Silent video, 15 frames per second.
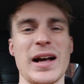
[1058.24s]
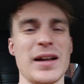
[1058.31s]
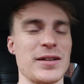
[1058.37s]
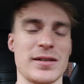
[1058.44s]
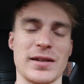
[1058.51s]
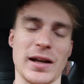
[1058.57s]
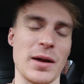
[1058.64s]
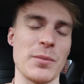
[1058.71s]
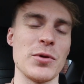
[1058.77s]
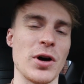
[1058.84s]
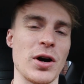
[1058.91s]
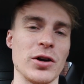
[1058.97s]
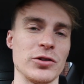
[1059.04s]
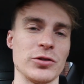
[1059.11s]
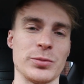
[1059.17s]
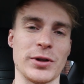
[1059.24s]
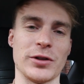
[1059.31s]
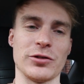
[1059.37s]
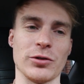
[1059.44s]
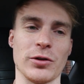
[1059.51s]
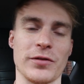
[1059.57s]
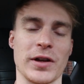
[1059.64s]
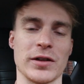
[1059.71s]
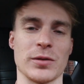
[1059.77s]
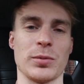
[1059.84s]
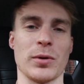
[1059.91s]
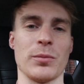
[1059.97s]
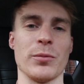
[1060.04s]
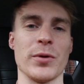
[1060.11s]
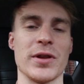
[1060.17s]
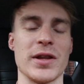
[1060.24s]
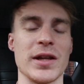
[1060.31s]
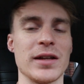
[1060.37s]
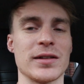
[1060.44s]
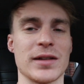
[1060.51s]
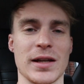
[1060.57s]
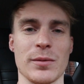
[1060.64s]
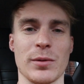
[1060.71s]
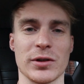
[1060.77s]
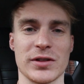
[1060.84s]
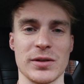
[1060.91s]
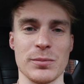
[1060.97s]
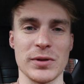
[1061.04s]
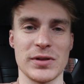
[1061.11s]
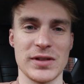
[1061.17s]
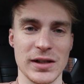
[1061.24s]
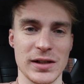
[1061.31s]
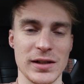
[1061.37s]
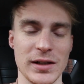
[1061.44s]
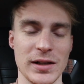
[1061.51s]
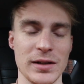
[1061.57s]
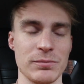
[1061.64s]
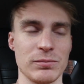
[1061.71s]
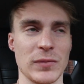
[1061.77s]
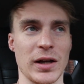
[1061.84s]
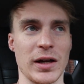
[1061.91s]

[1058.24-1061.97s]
as I said, I'm not 100% sure if that's a problem with this gearbox in particular,